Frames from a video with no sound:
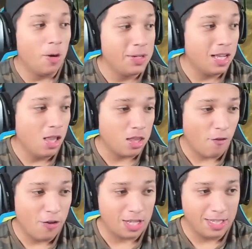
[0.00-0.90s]
Alright, we need to lock
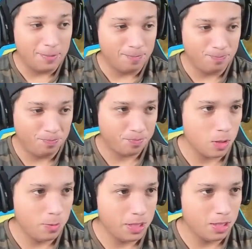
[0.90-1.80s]
the fuck in.
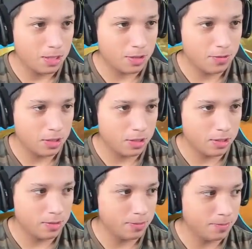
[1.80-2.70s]
When you like the
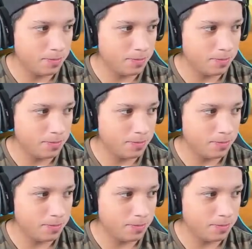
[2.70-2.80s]
fucking.